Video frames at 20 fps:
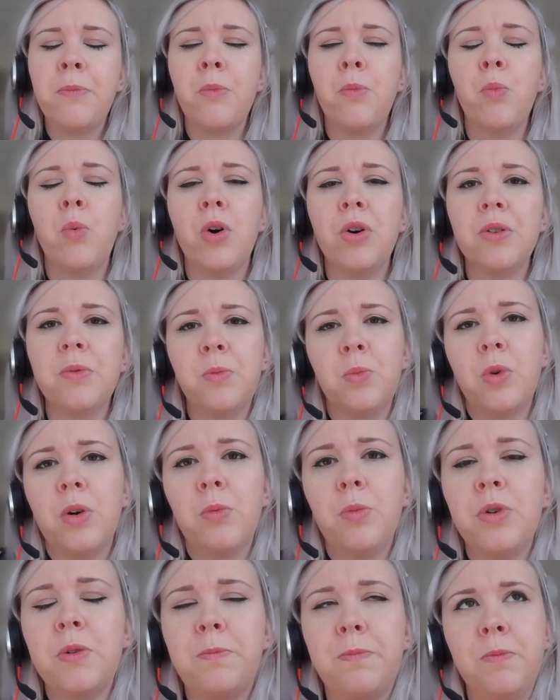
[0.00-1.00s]
What
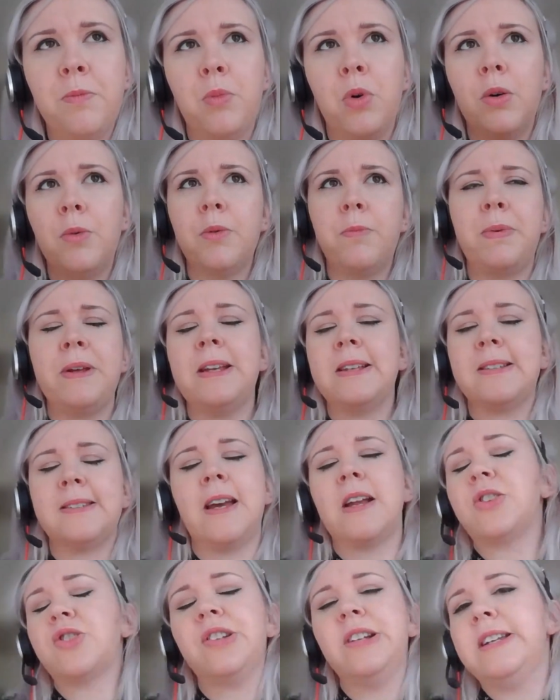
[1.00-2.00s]
would be
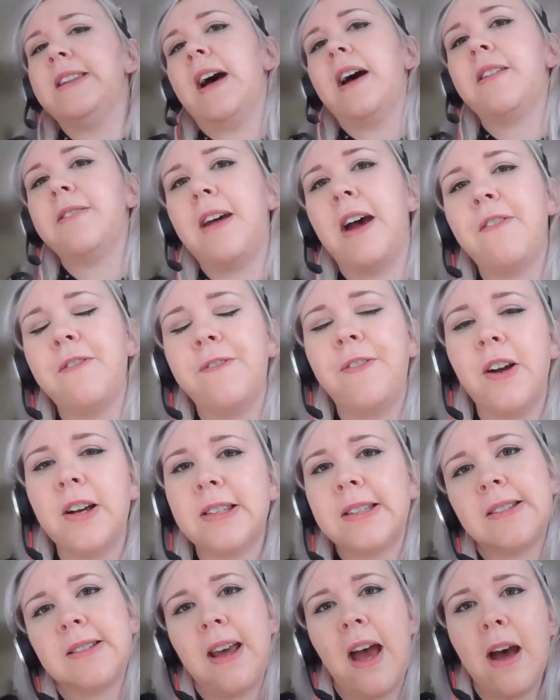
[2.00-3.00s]
essentially that
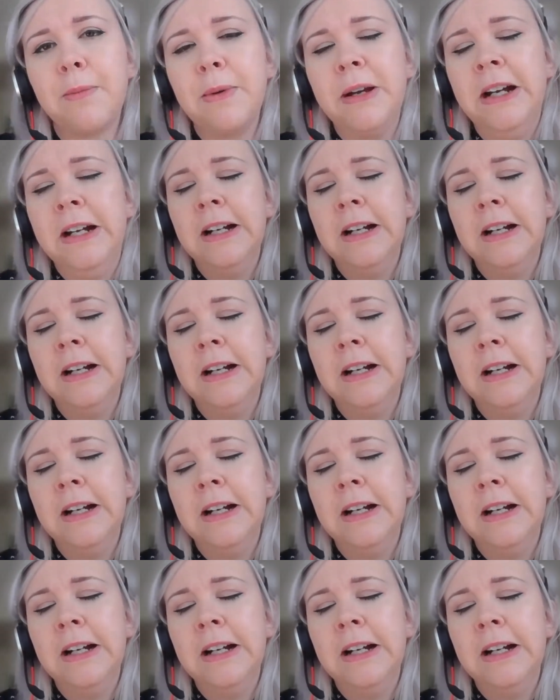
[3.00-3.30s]
first step?